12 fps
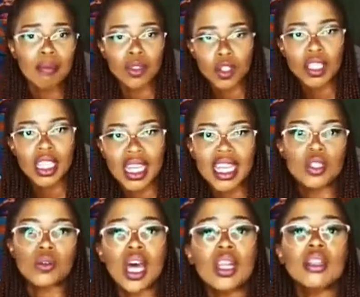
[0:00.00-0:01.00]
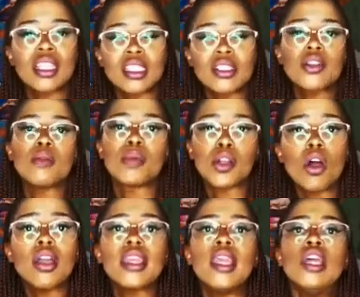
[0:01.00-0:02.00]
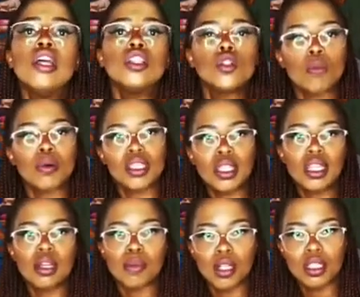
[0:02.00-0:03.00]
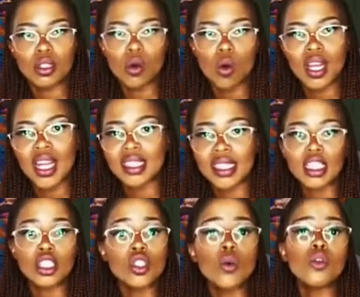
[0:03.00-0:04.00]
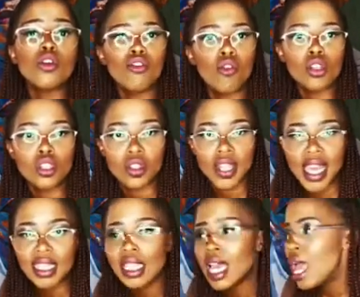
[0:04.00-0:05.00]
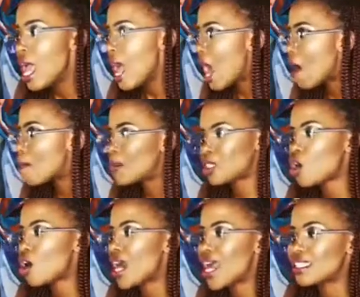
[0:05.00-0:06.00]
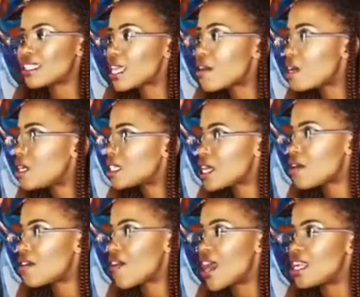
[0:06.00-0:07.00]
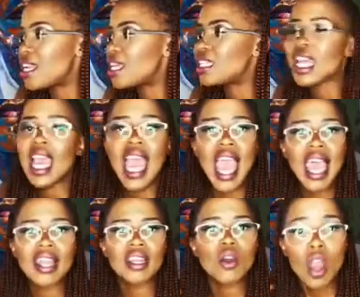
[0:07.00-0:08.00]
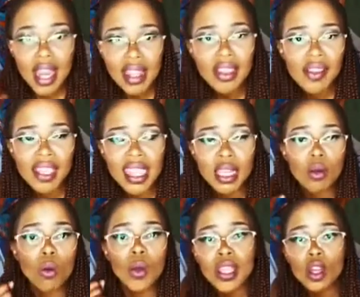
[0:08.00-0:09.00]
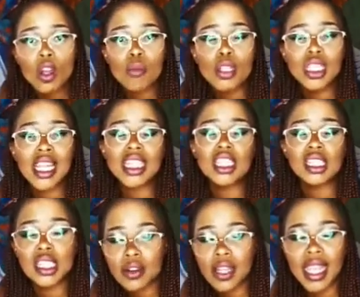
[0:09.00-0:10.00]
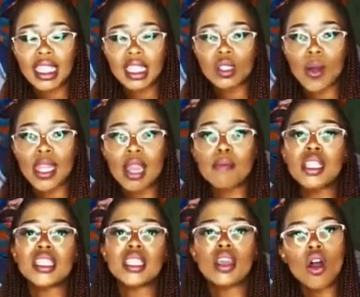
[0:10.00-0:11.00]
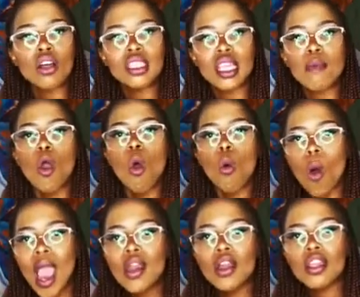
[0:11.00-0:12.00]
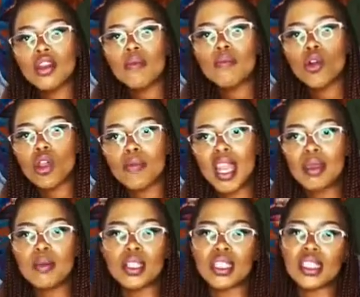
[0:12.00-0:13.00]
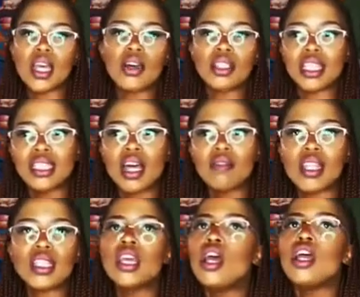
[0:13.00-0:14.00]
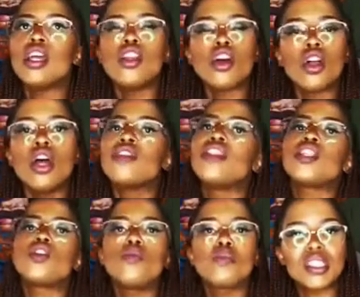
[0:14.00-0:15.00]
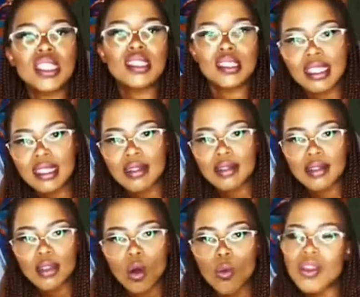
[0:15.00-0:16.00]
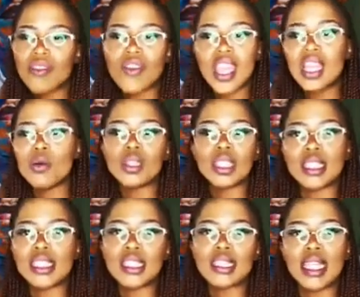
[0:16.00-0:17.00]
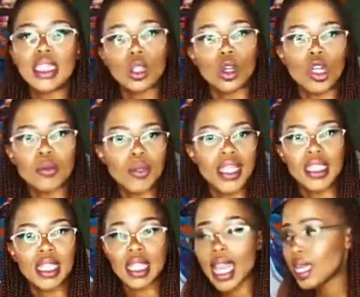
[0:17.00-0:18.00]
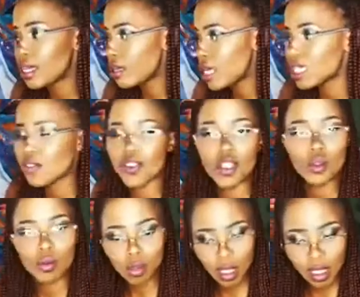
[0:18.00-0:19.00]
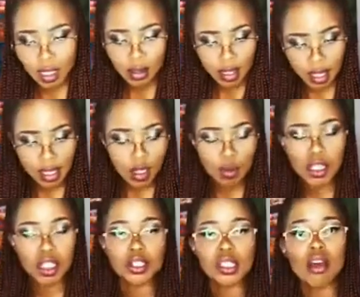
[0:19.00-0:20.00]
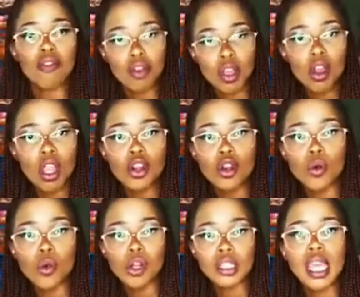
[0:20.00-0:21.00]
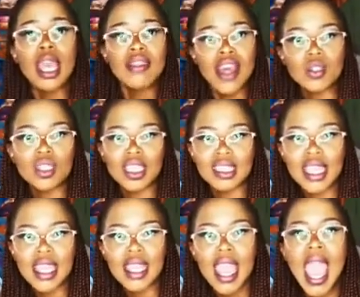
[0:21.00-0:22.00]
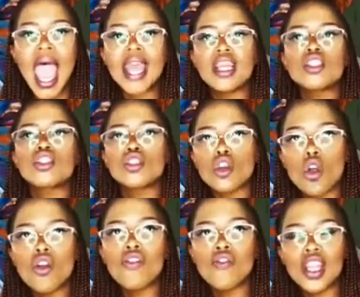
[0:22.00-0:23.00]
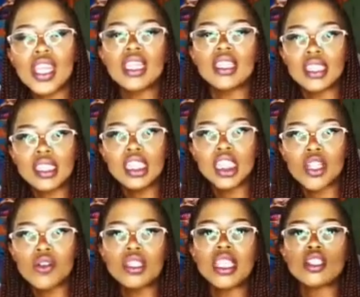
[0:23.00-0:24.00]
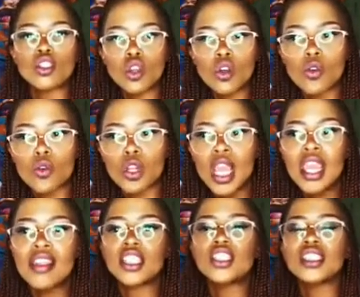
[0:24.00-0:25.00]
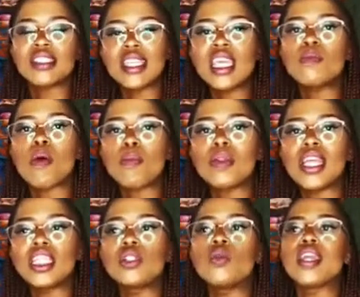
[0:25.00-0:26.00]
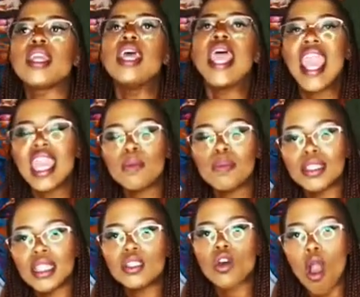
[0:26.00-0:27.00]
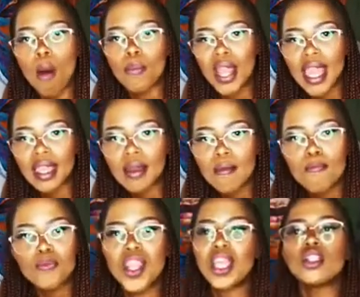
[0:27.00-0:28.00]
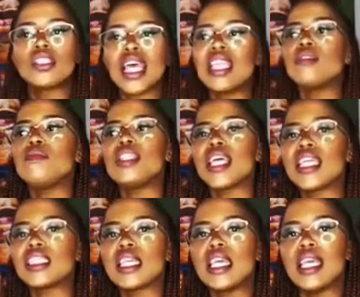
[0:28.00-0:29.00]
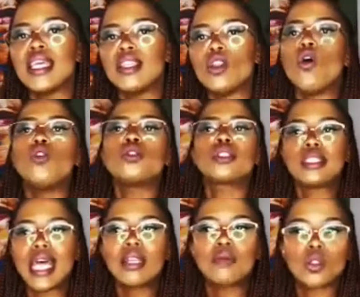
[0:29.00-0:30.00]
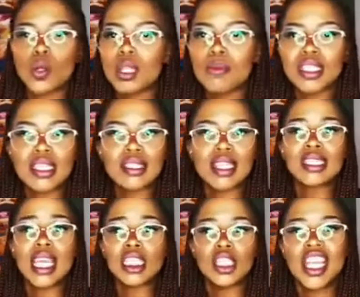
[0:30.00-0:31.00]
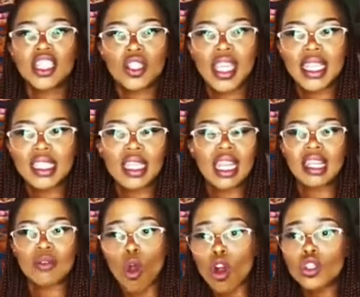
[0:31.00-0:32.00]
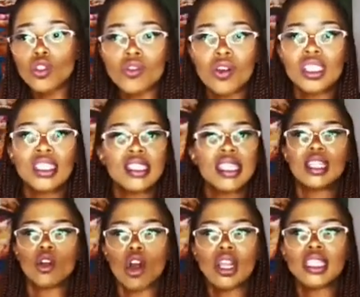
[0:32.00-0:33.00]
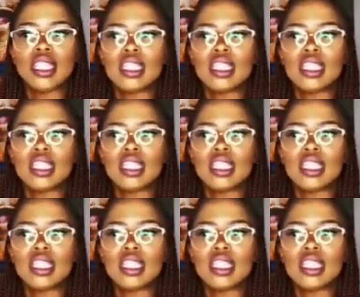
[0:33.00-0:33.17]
during the election without necessarily belonging to a particular political organization. So we look forward to that. But guys, scary findings. And another thing is that when the commission actually interrogates these white companies and they ask them, why are you not employing black people? They tell them that, look, they don't possess the skills. We're failing with the designated groups, basically. And here's a video. Listen, this is the commissioner herself. In her words, that's what they're saying. And it's so freaking disingenuous and so rude that you can say in a population where 80% are black, that you're telling me that that 20% that's actually educated and have gone to varsity and gotten their